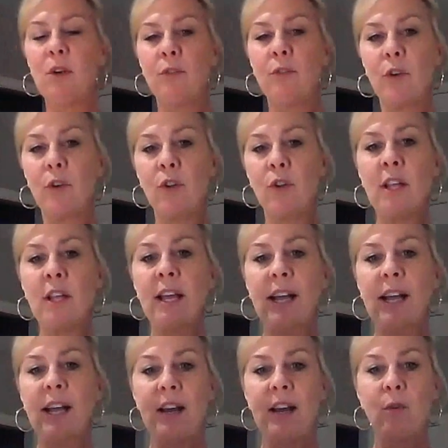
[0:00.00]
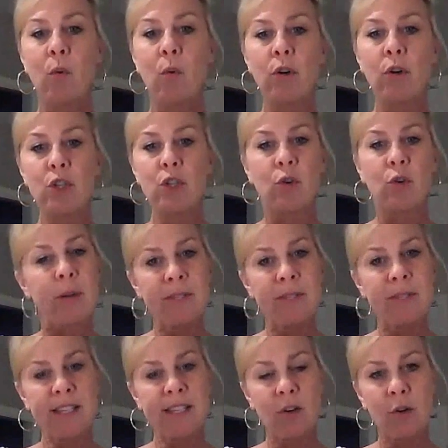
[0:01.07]
beautiful kind of orange
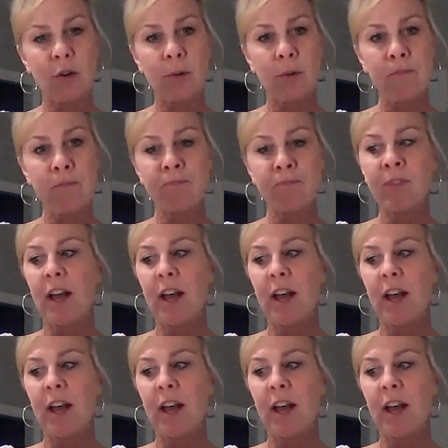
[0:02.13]
creamsicle